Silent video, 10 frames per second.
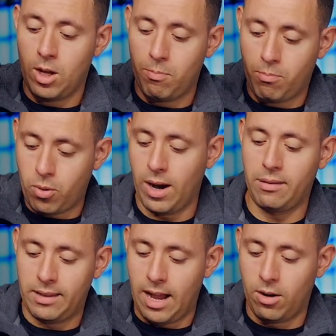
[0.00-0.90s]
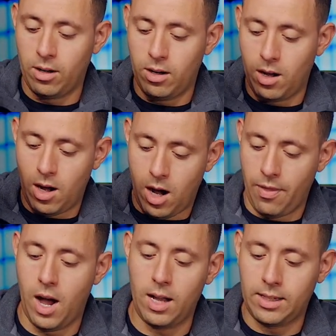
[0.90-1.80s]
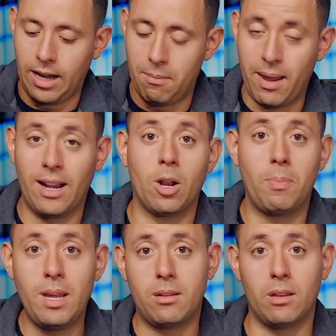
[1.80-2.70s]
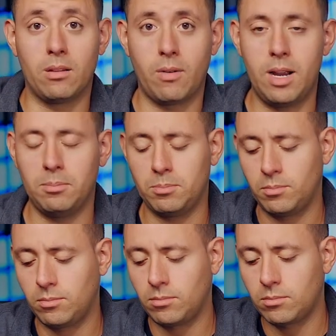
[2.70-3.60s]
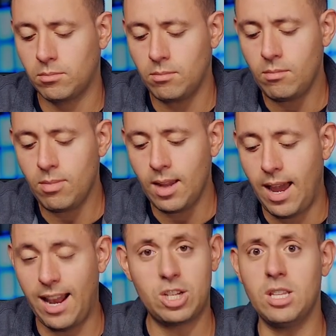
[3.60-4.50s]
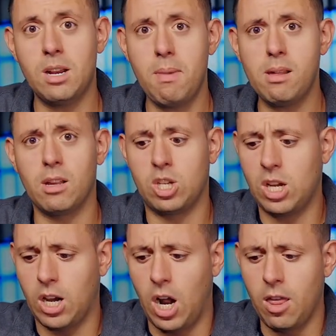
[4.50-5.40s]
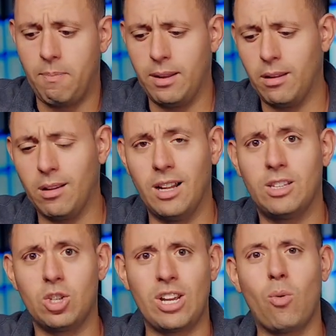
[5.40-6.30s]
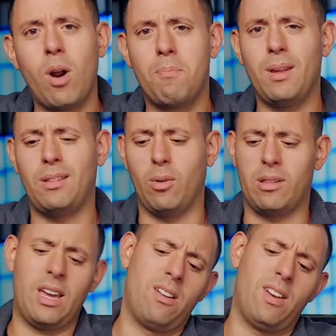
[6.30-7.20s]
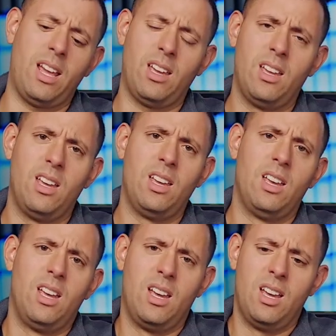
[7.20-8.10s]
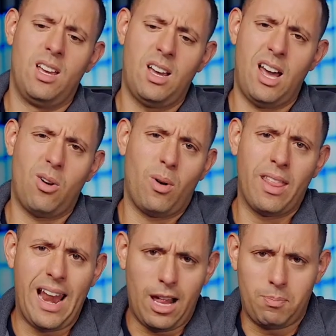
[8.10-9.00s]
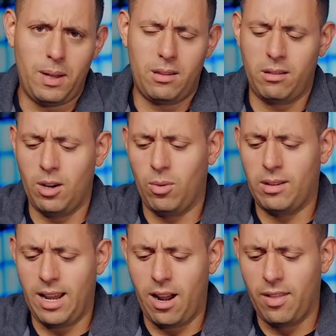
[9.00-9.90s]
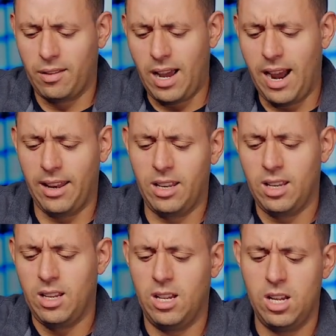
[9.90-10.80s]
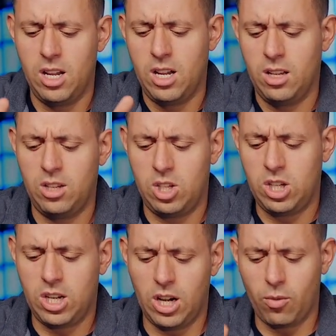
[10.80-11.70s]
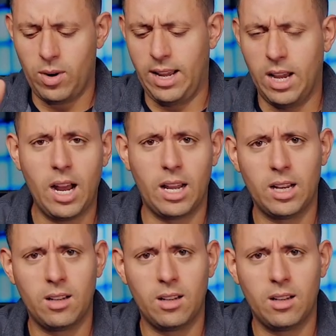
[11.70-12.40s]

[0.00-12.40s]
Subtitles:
press down on the hot dog and make little pieces, right? And she did amazing. She cut all the pieces until she had one piece that was kind of like, I don't know, one of the last pieces, and it was like on the side and she couldn't really cut it.